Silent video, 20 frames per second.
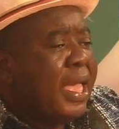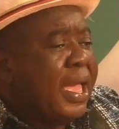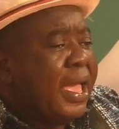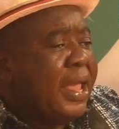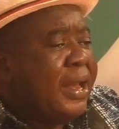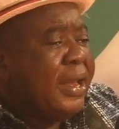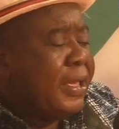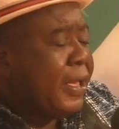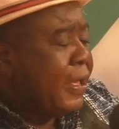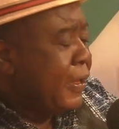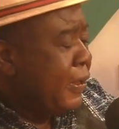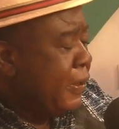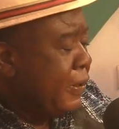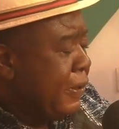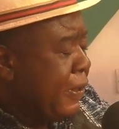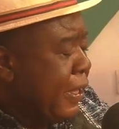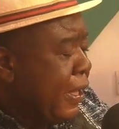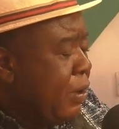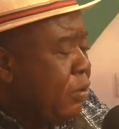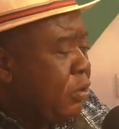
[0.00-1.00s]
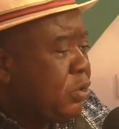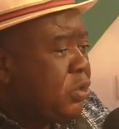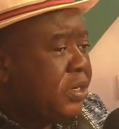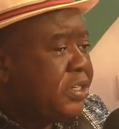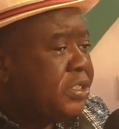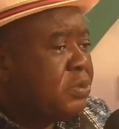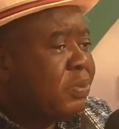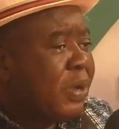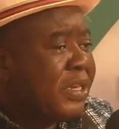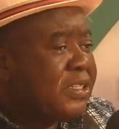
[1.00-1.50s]
any
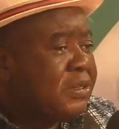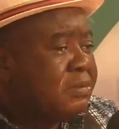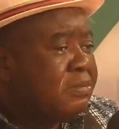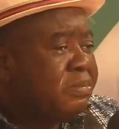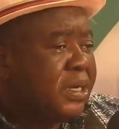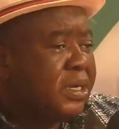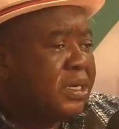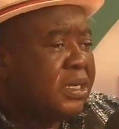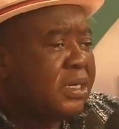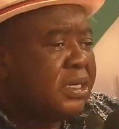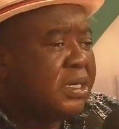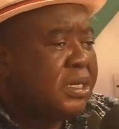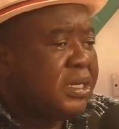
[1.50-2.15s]
George Wattenbeck,